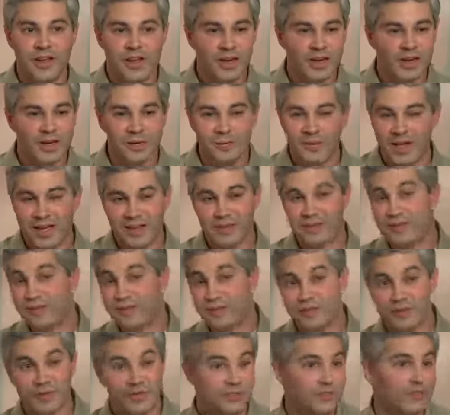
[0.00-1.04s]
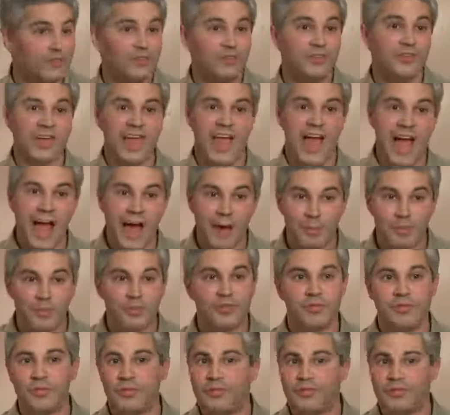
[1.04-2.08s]
um, and the difference of using apps
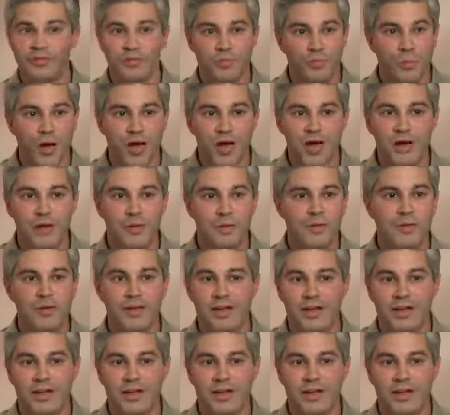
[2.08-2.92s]
versus web.